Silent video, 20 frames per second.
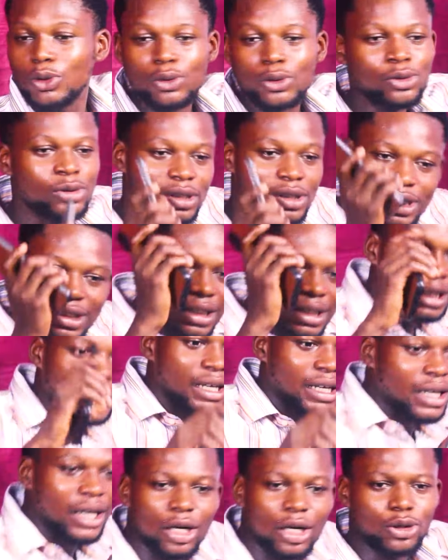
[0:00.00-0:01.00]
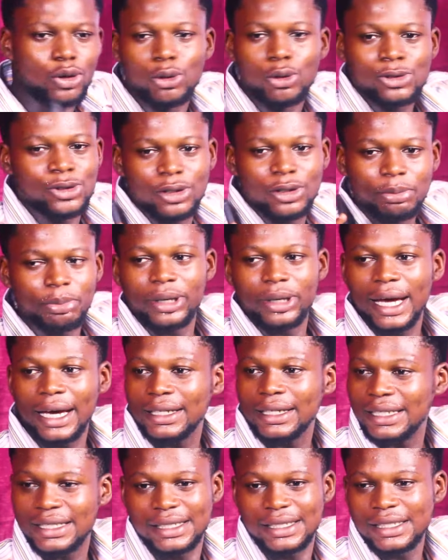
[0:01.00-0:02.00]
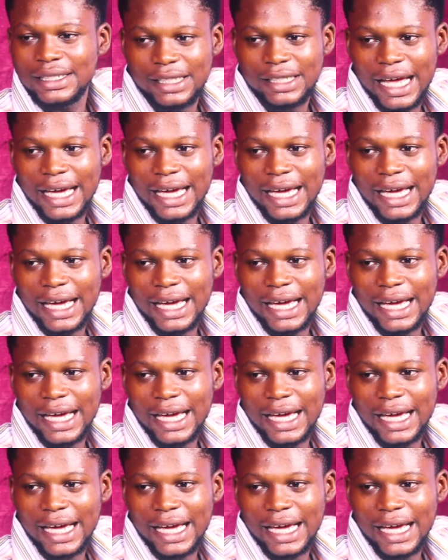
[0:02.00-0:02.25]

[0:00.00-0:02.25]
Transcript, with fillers: goes goes on behind the scenes.